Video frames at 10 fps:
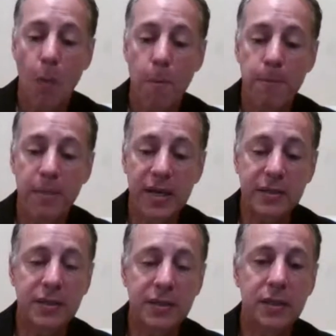
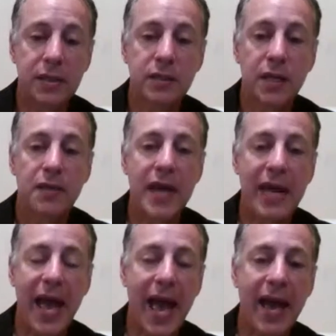businesses
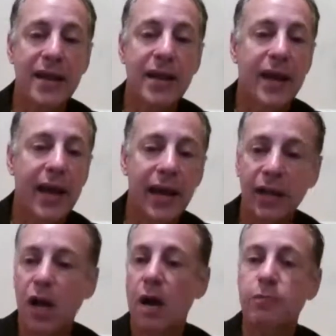that had
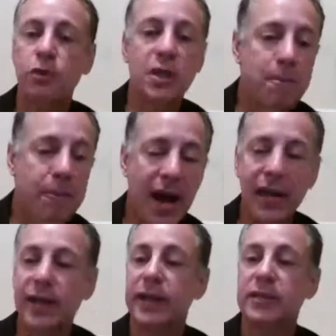helicopters and
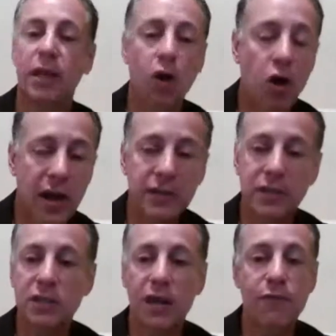pilots and all kinds of
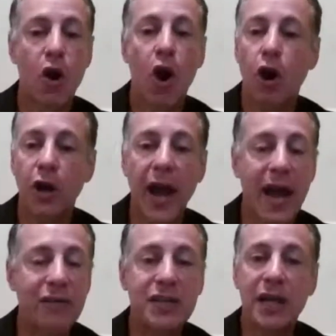stuff are
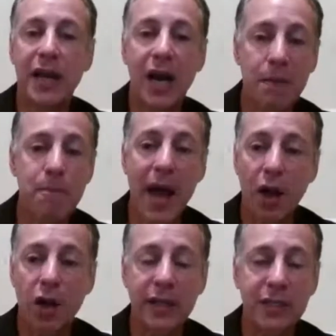having to cut back
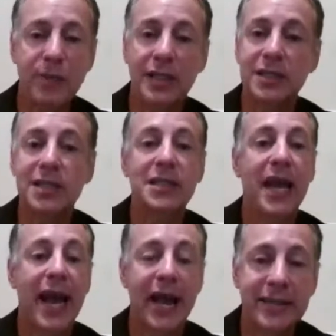on expenses
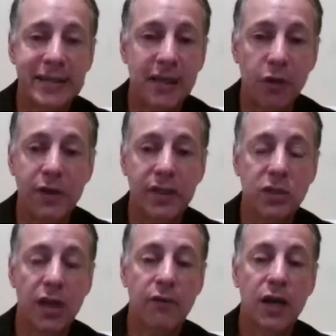and sell this
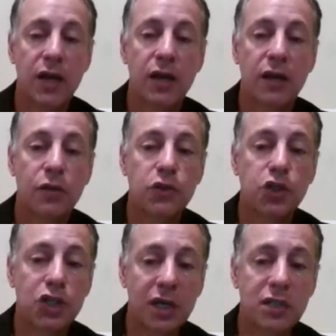stuff.
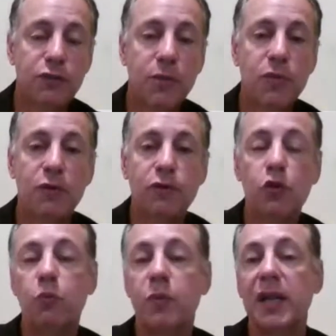Just from the
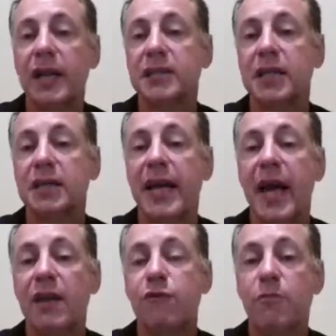few clients that they
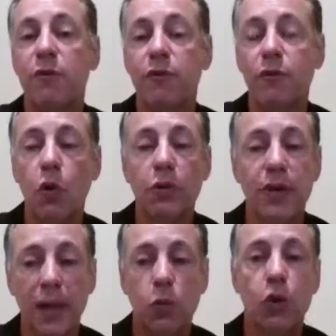had from before,
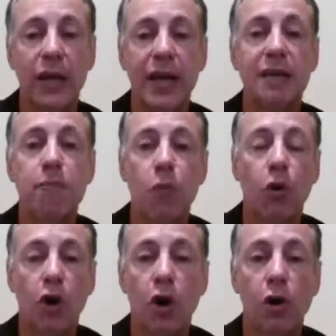they were getting more
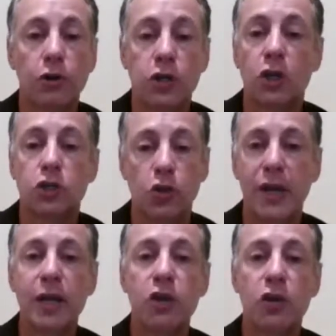calls. So they
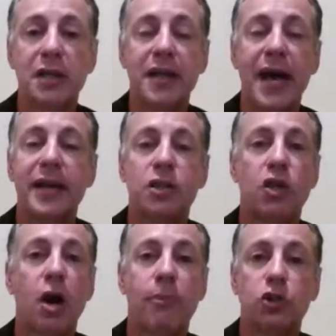looked at that as an
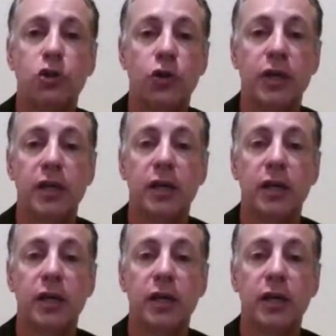opportunity